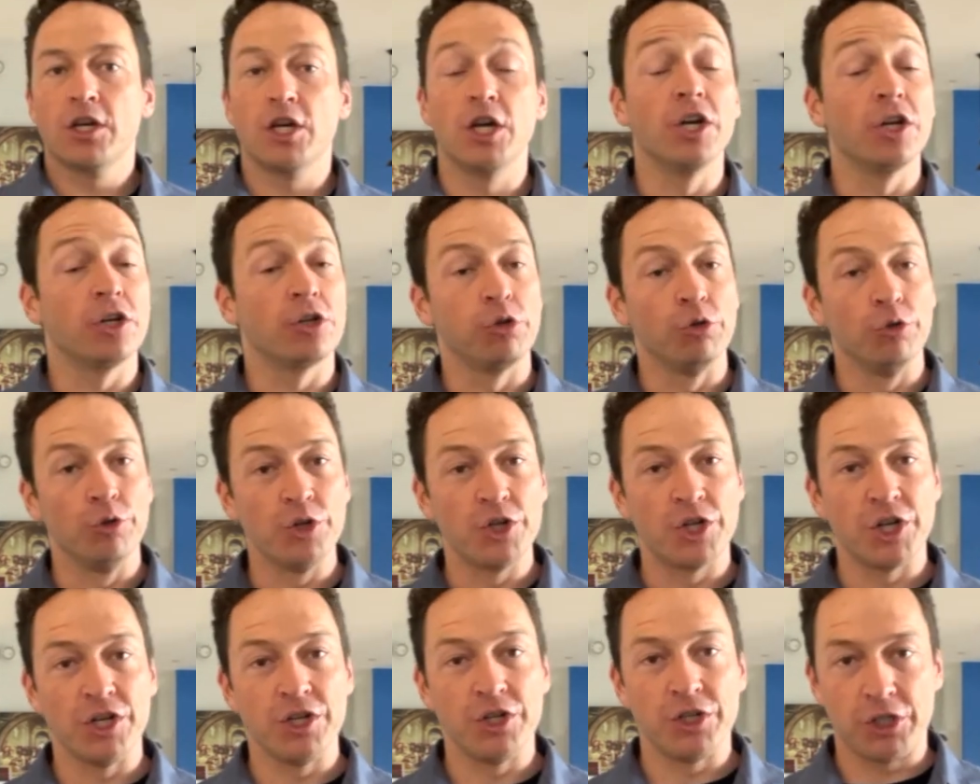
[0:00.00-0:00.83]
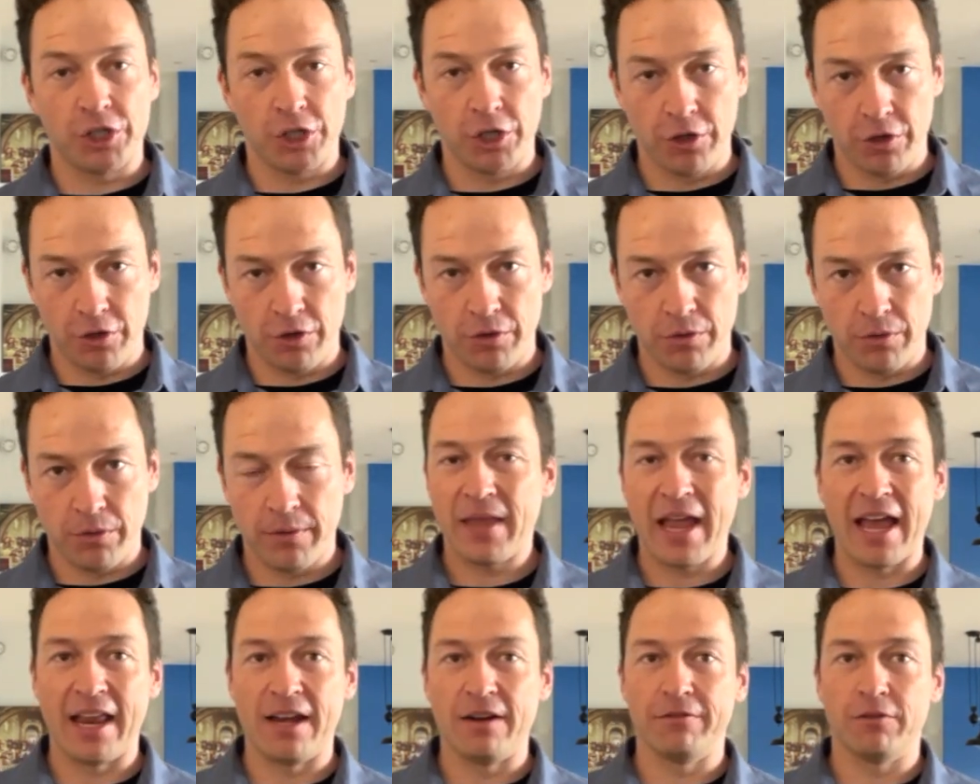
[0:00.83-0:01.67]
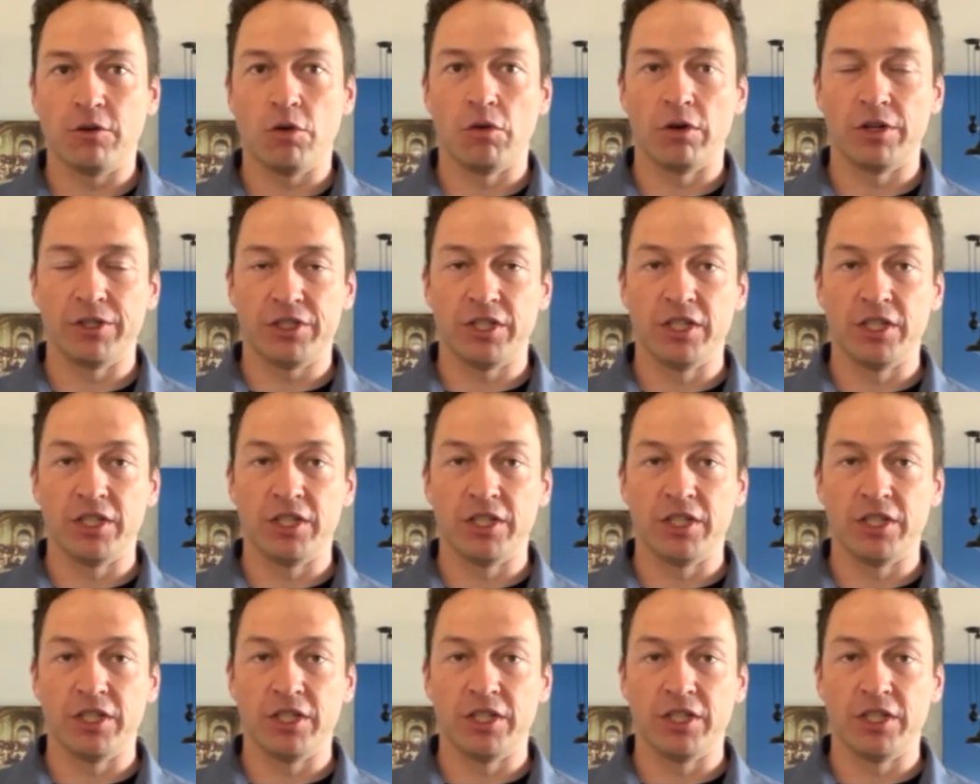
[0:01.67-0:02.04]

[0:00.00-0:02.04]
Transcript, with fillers: Conclusion 2. And of course,